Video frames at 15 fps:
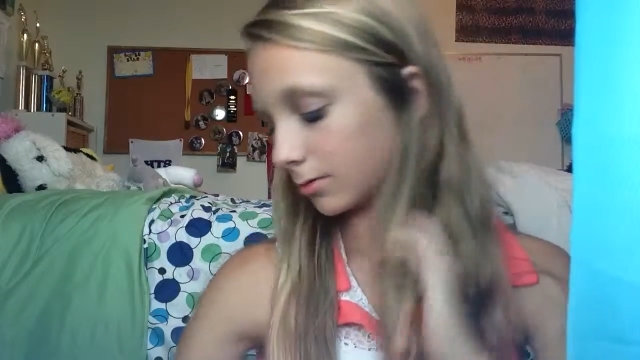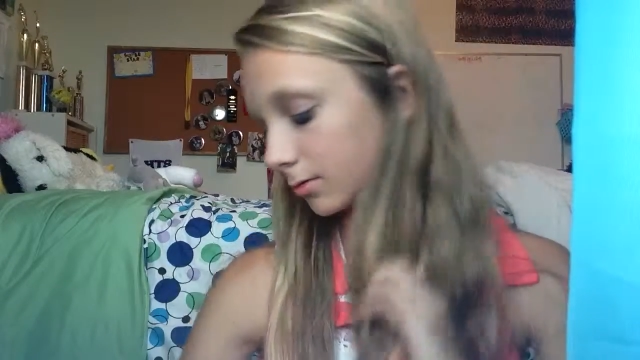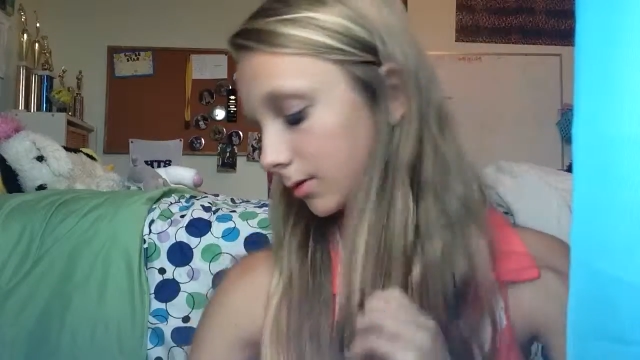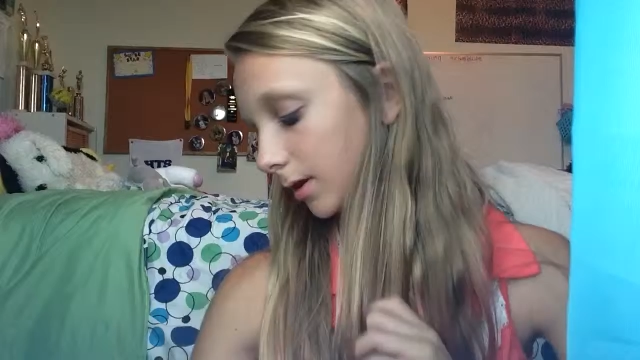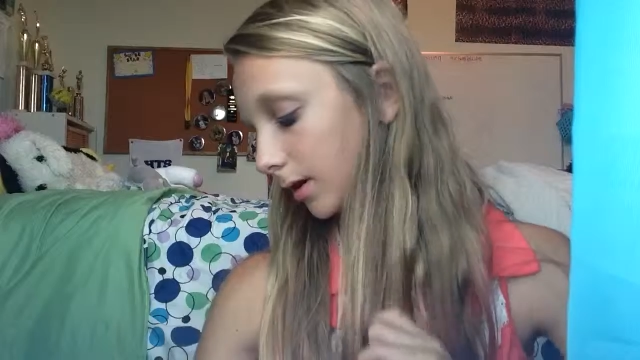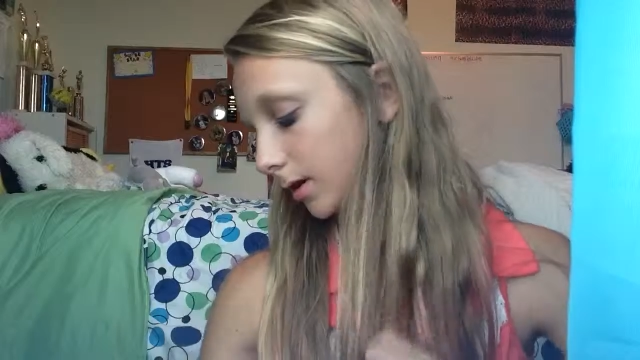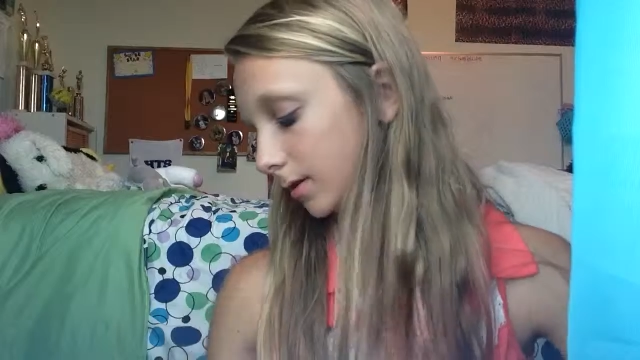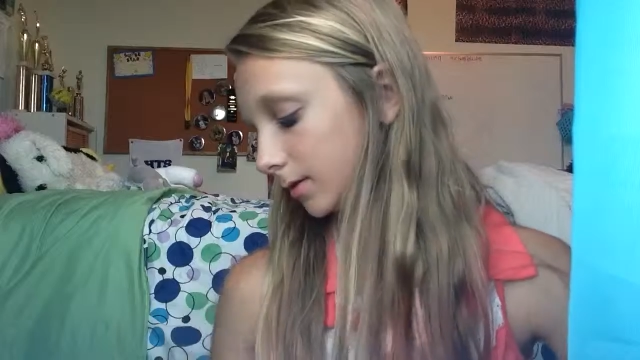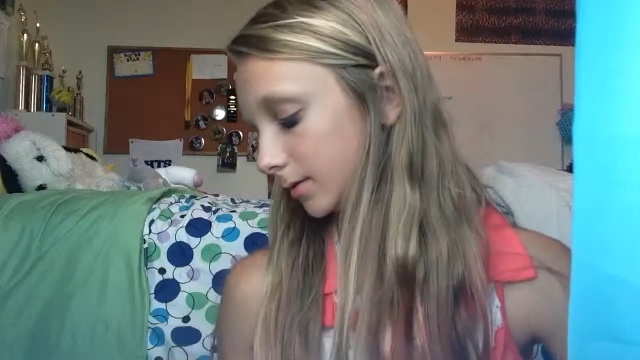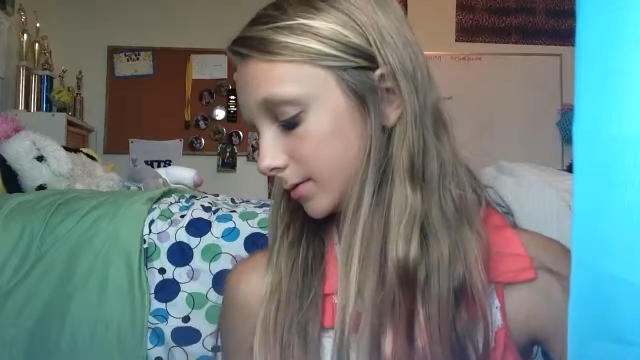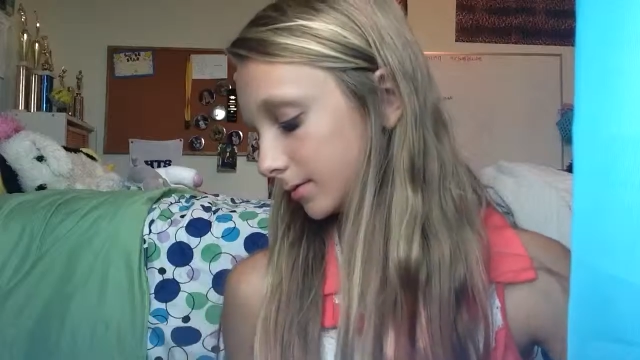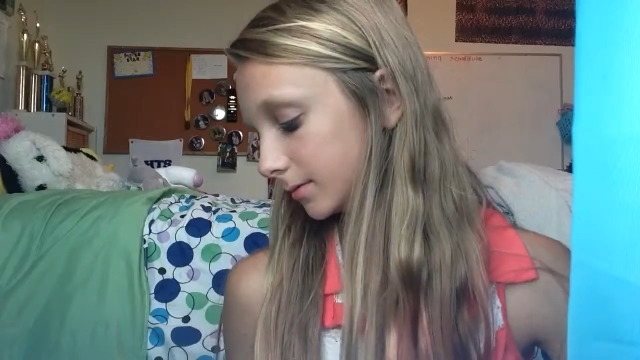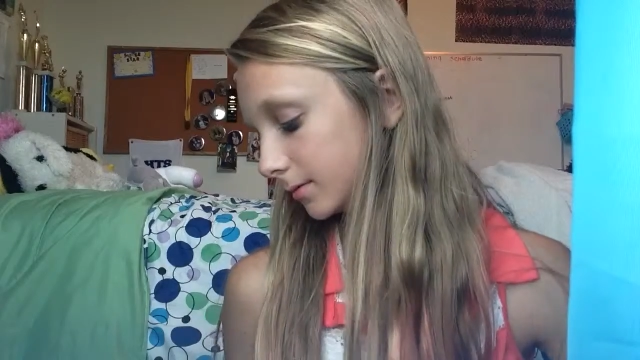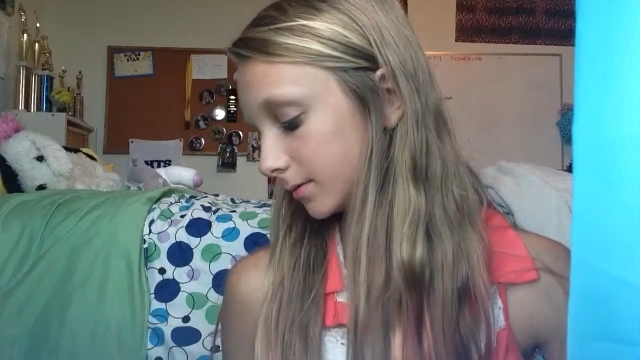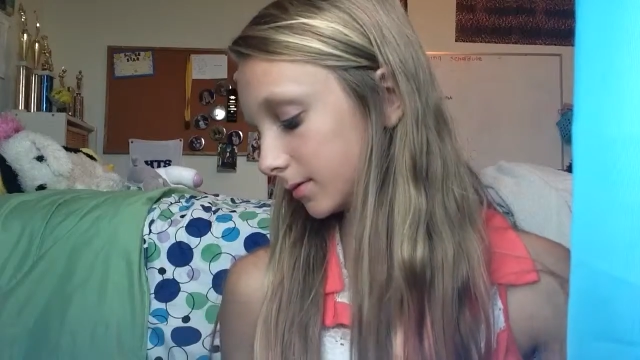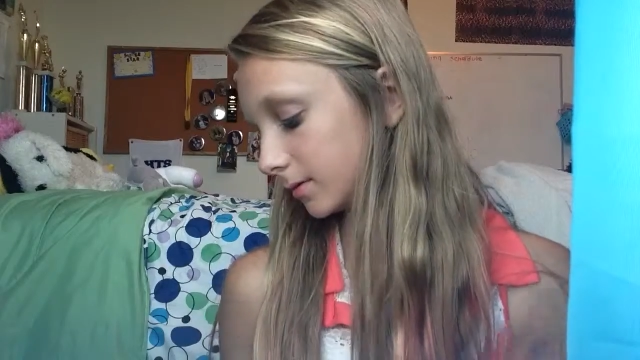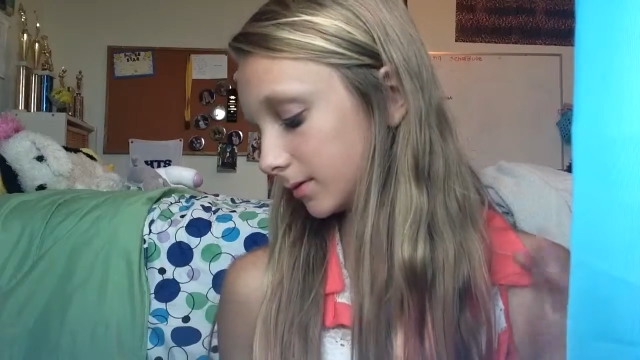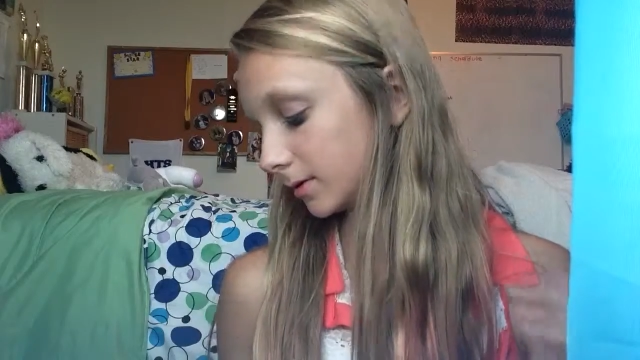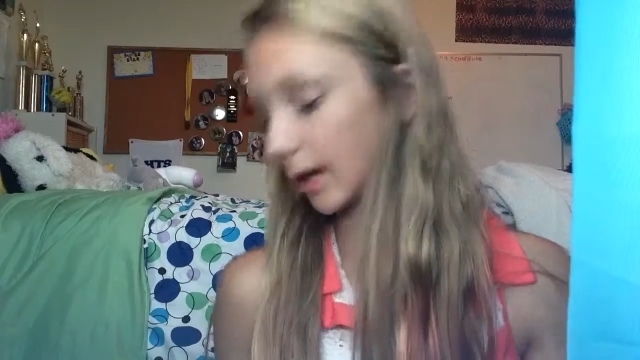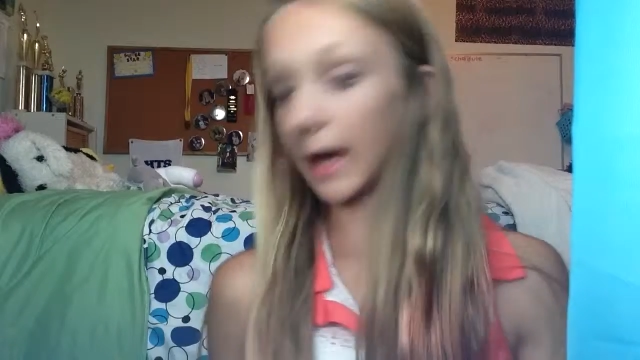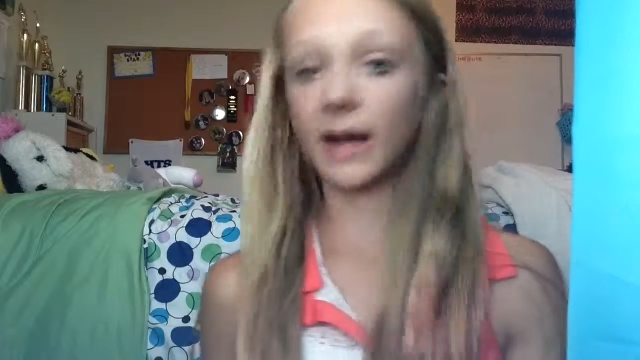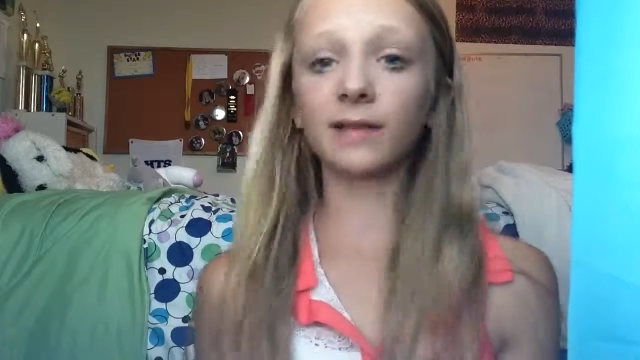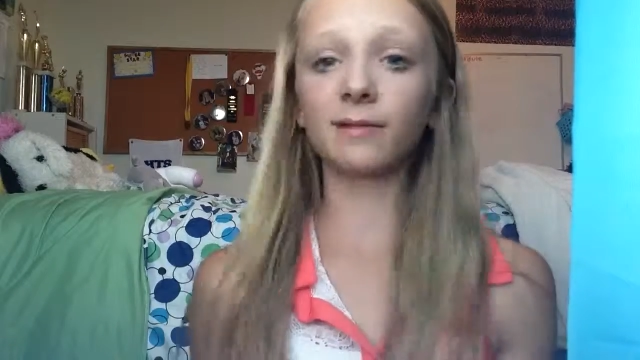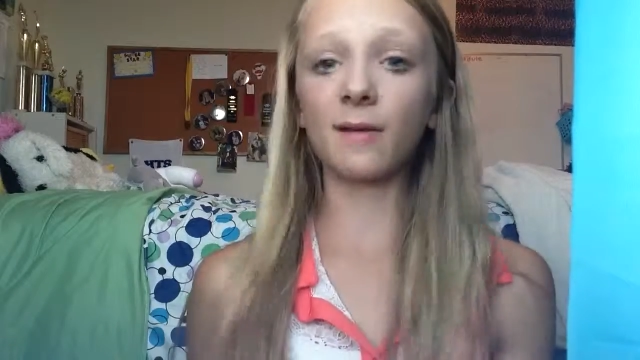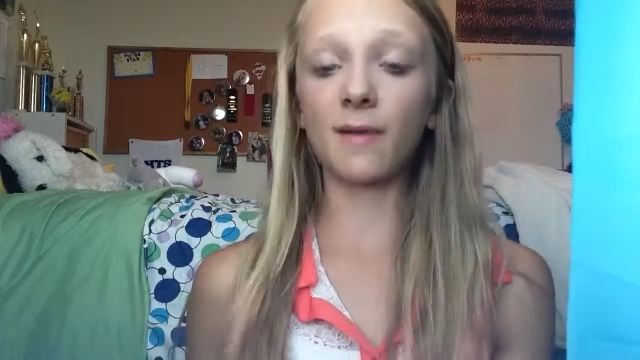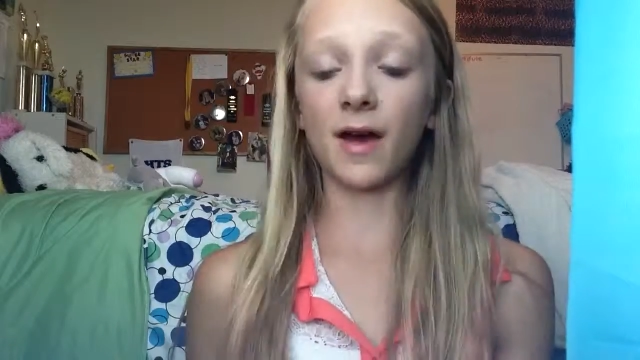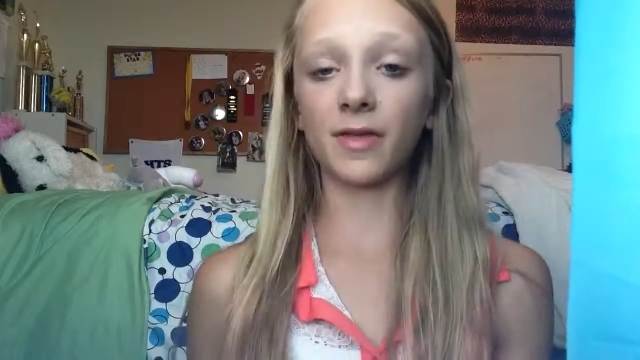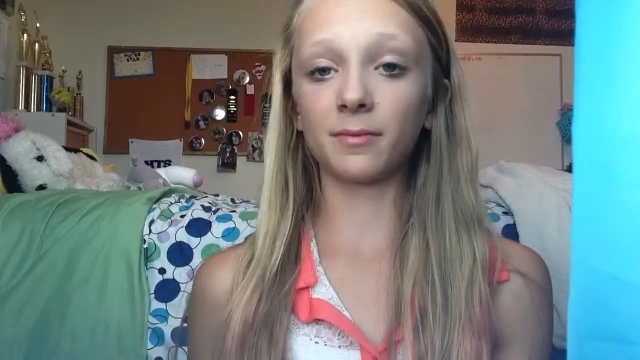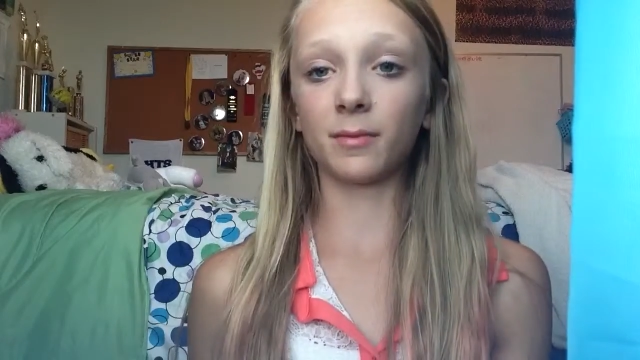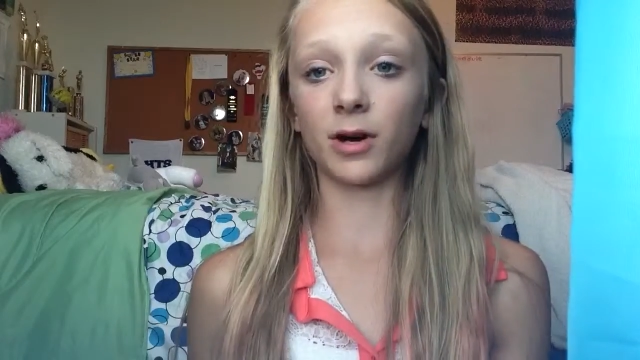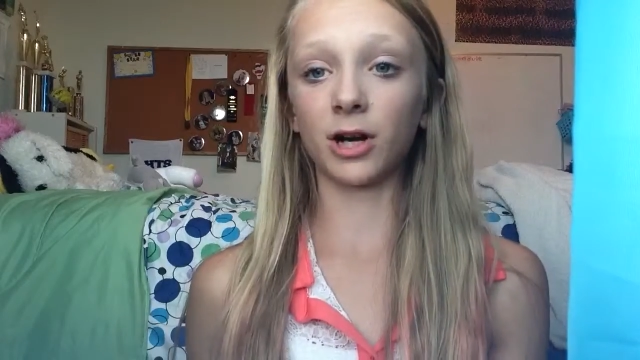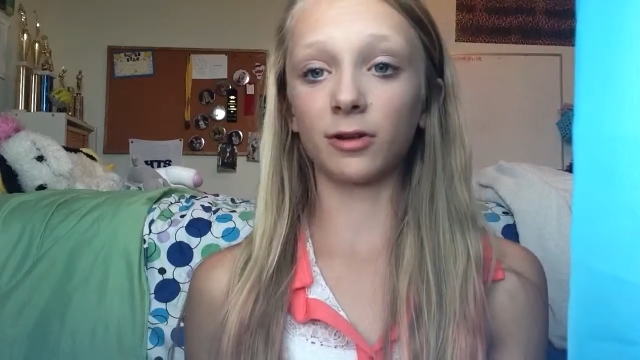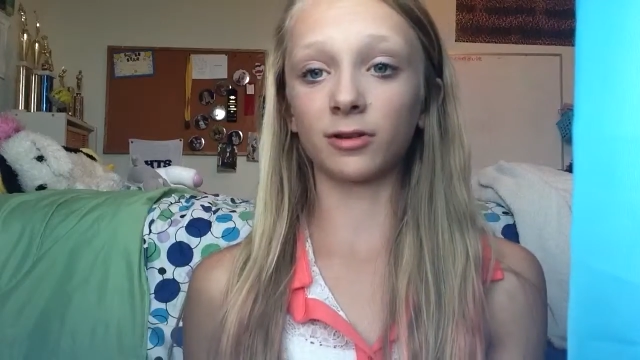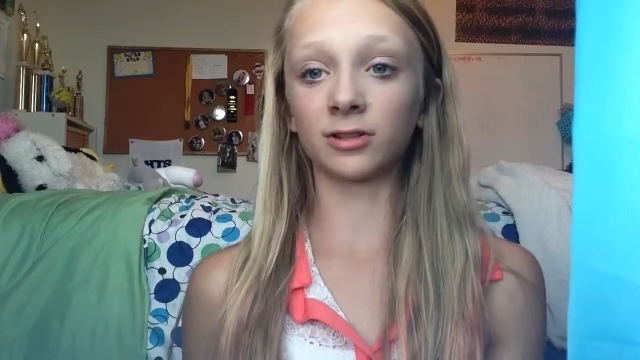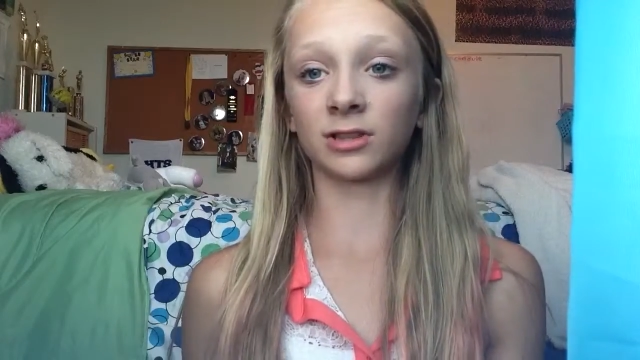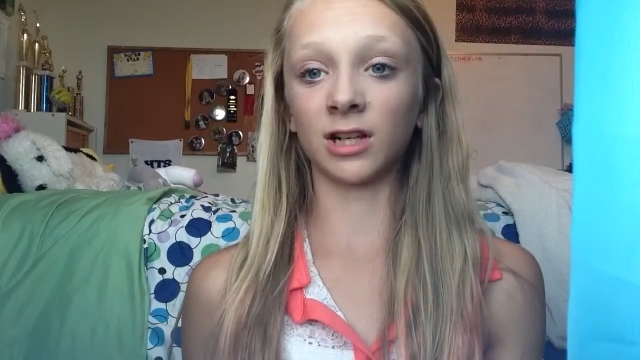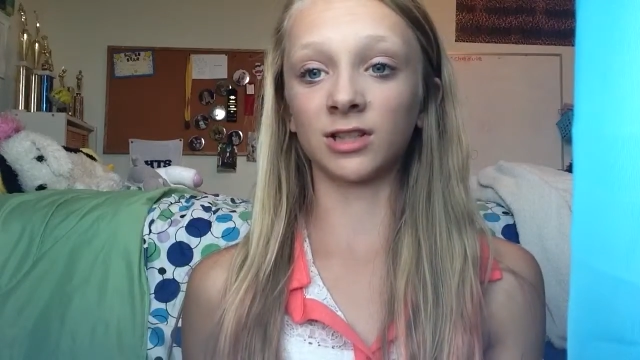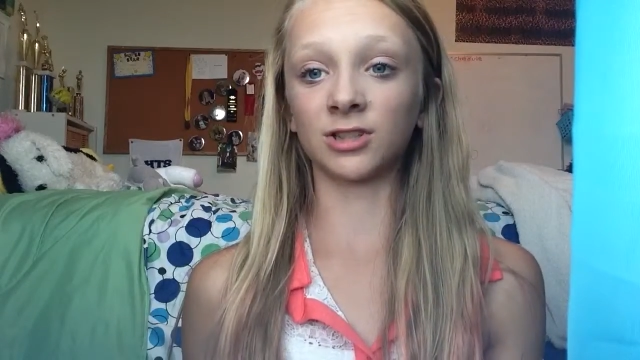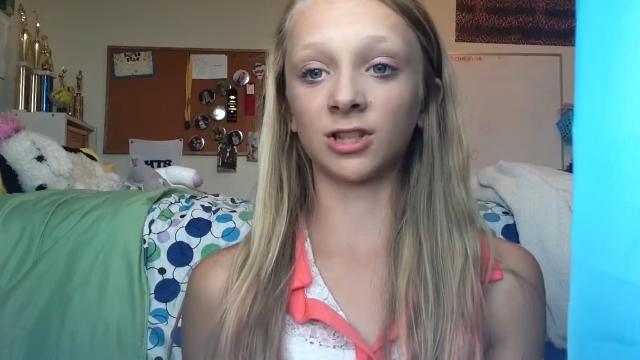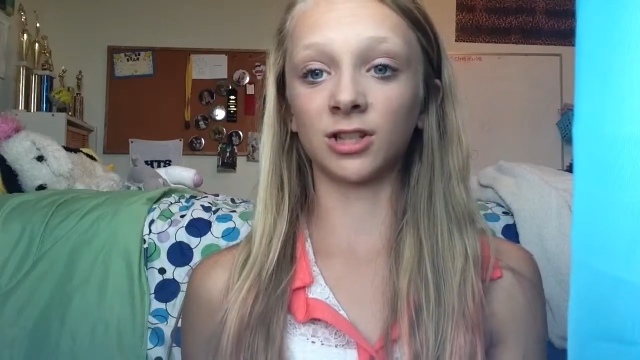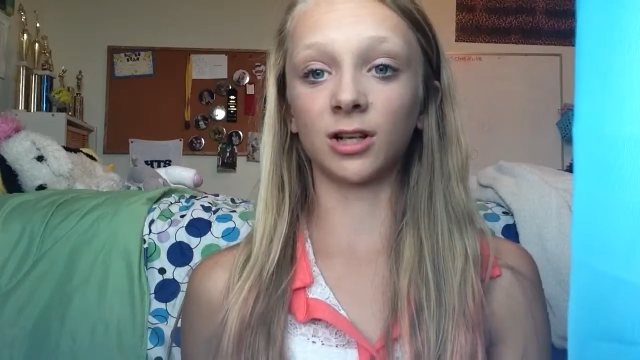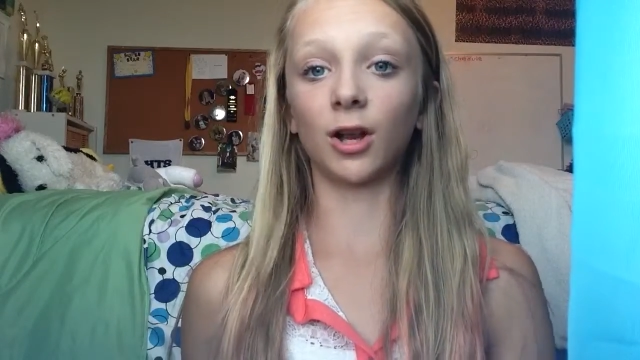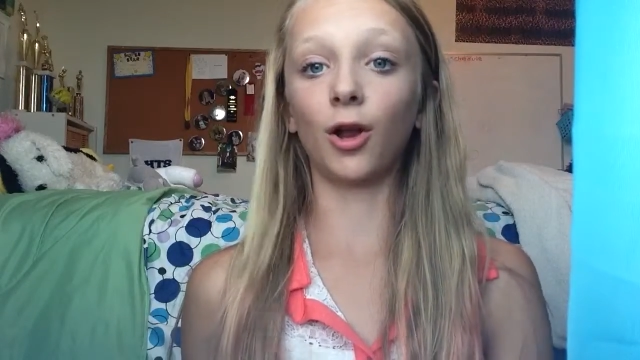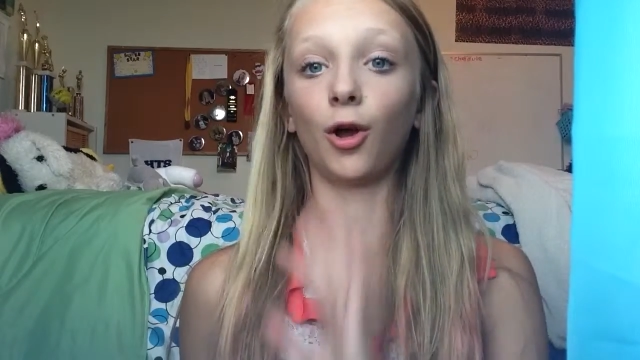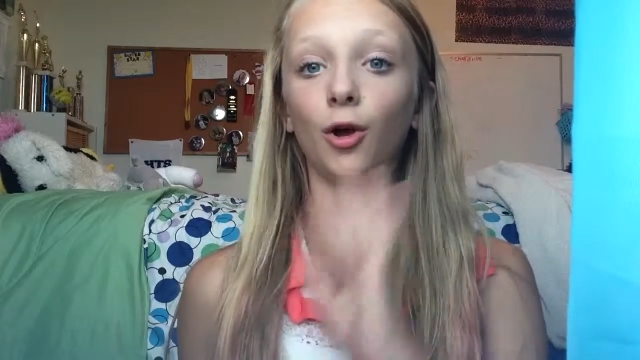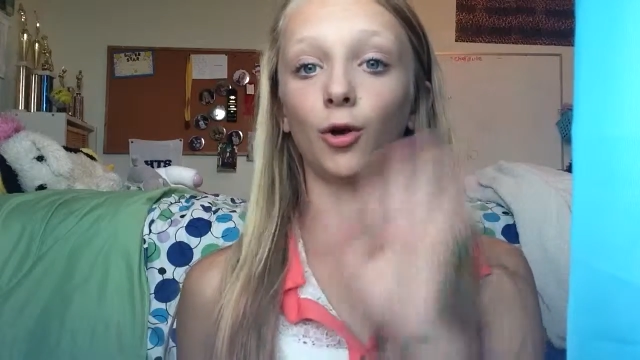so yeah, that is my bath and body collection.